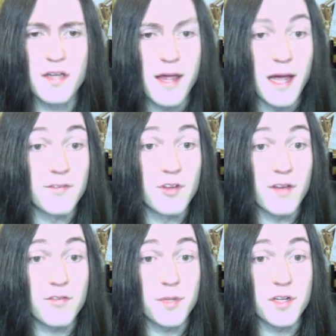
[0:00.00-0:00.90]
Have you
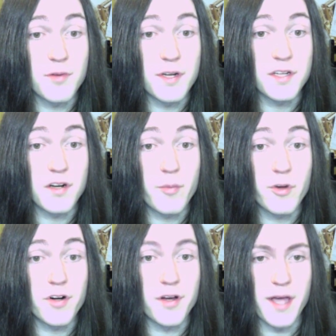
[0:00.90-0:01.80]
ever been to Red Deer,
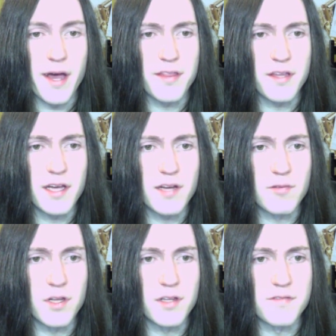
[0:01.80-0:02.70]
Alberta? Yeah, I think I had
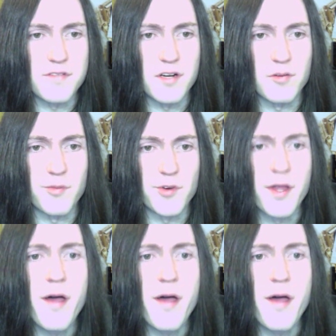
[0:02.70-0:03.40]
relatives there at one point.